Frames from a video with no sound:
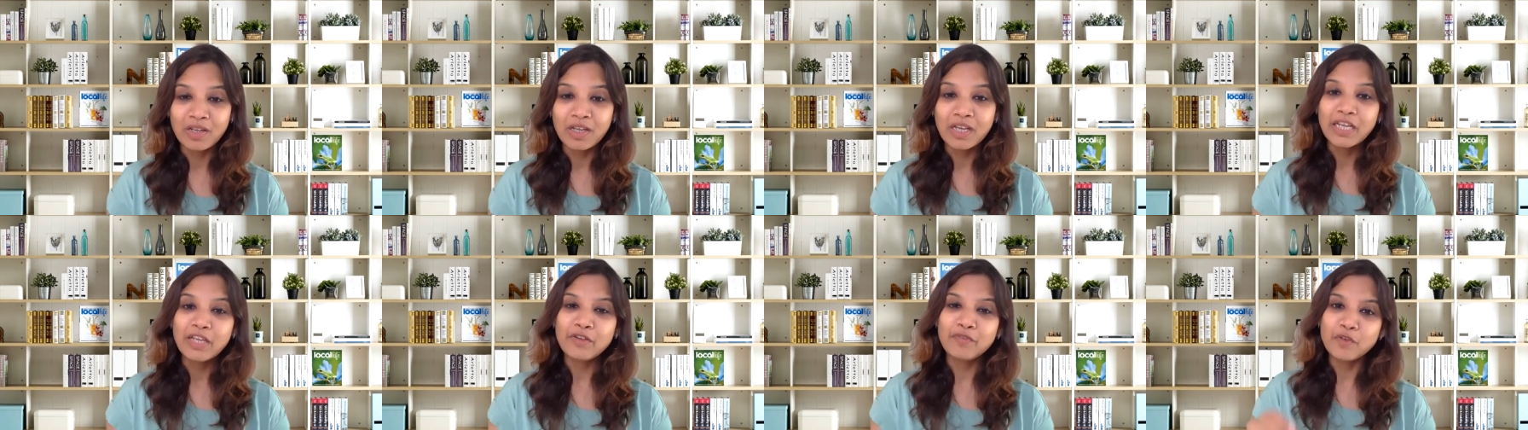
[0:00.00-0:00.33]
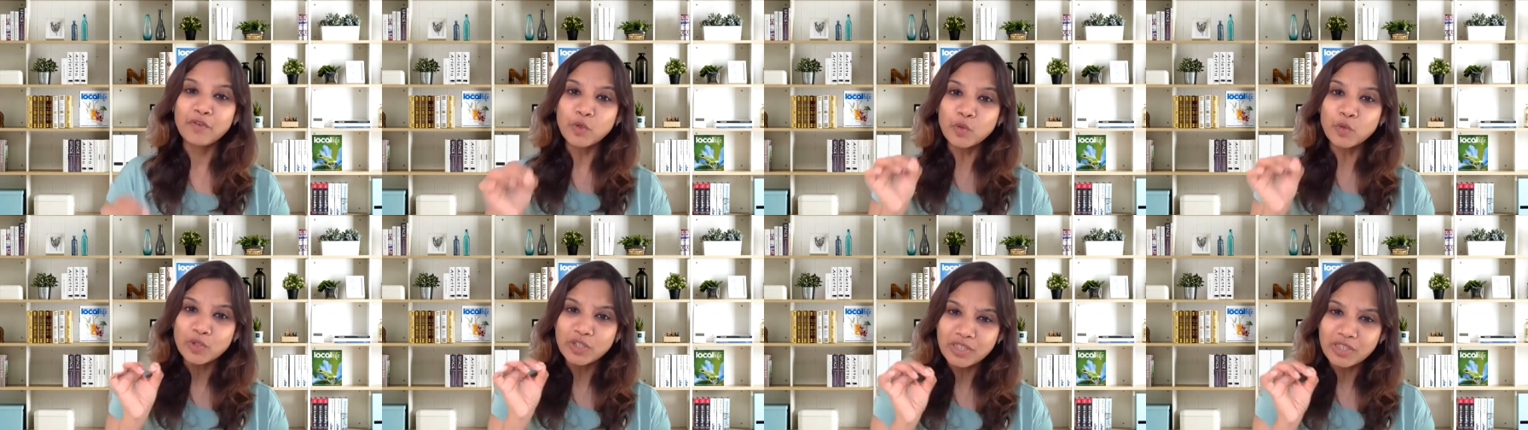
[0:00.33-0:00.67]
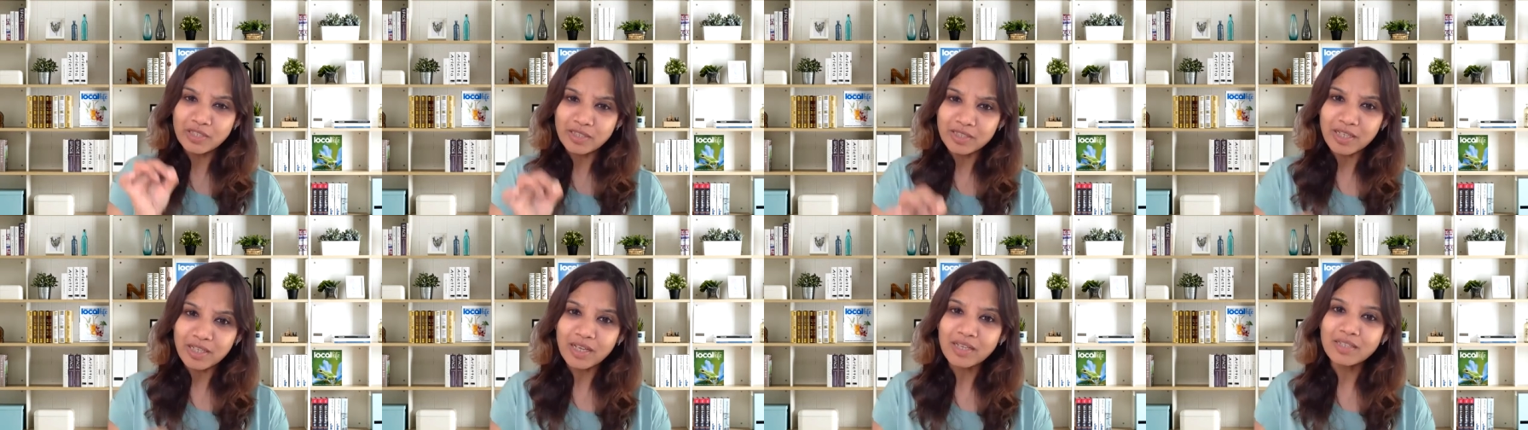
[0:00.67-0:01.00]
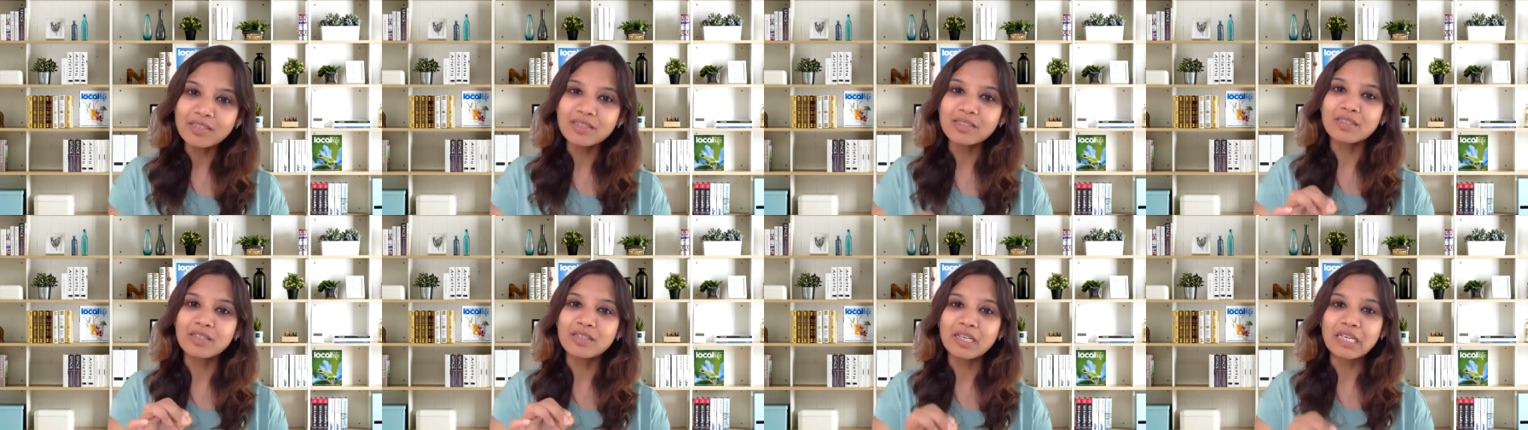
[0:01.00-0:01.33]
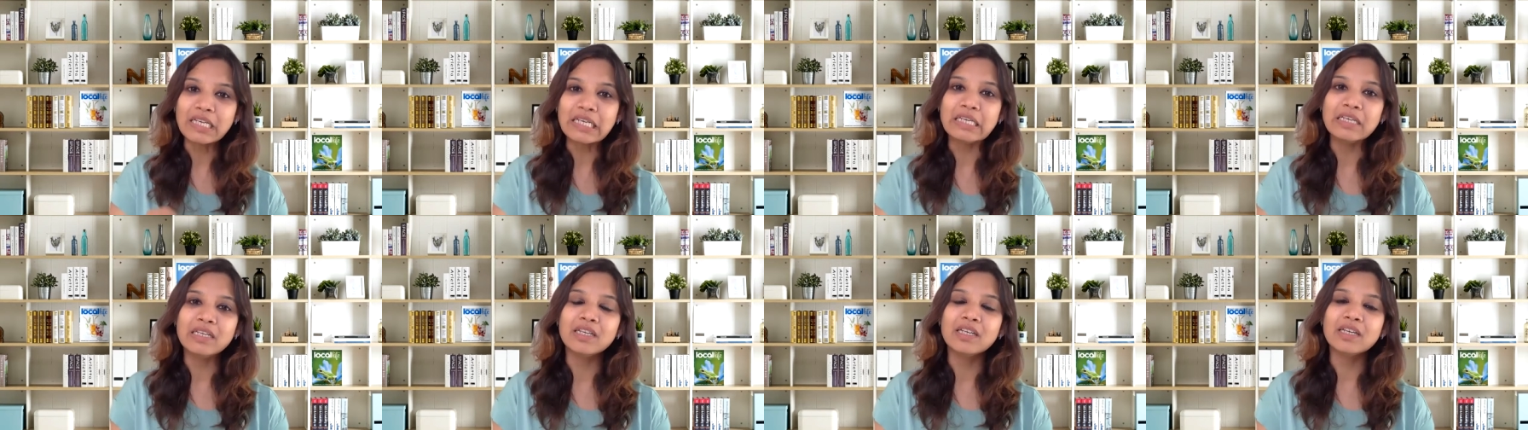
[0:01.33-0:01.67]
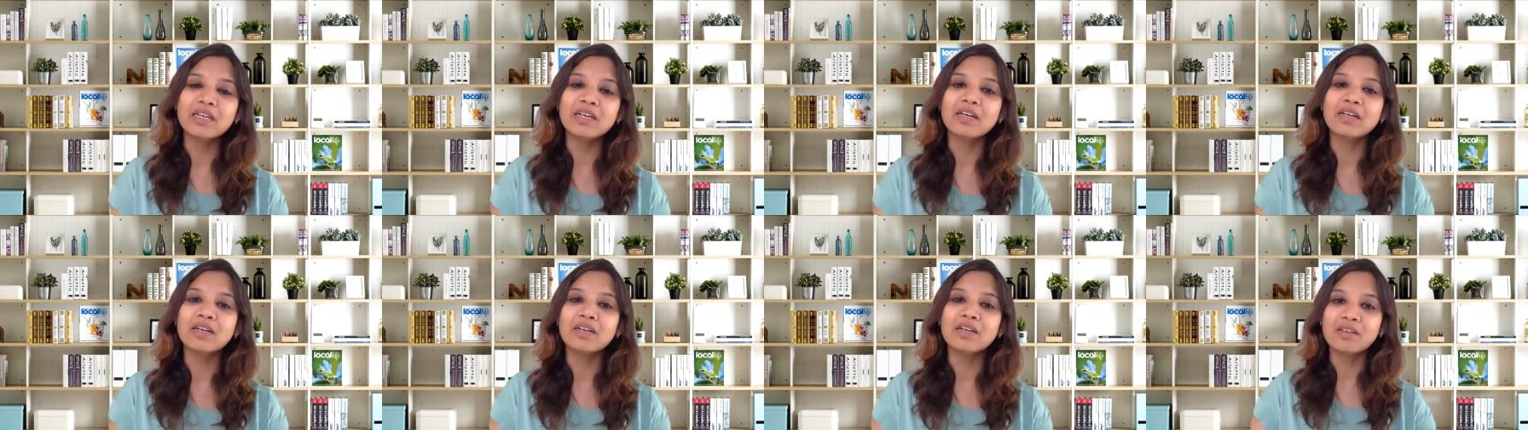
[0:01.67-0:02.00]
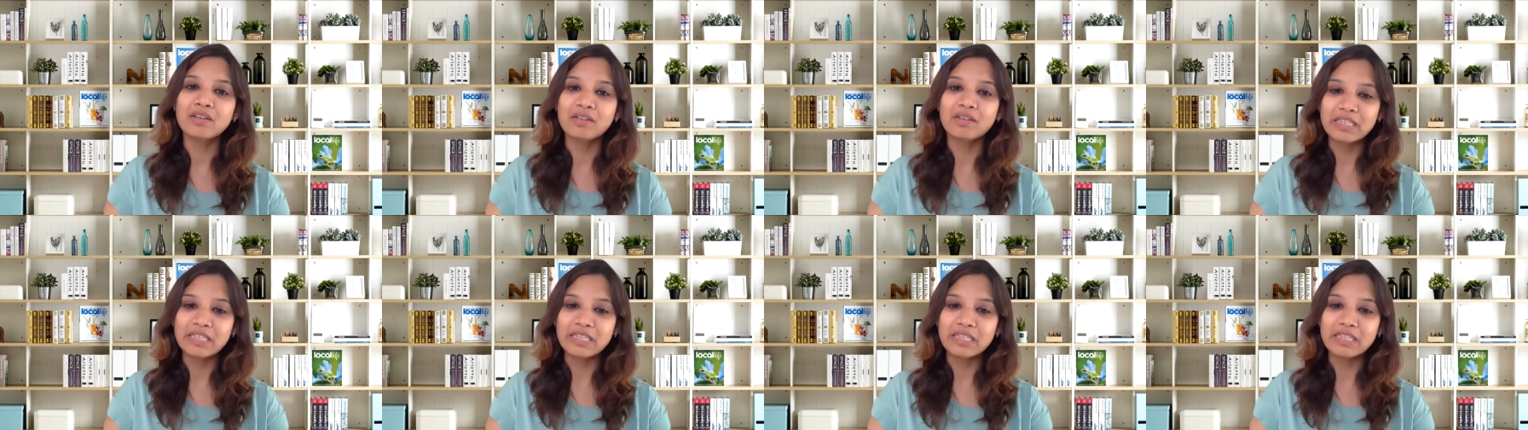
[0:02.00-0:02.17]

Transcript: if you just clear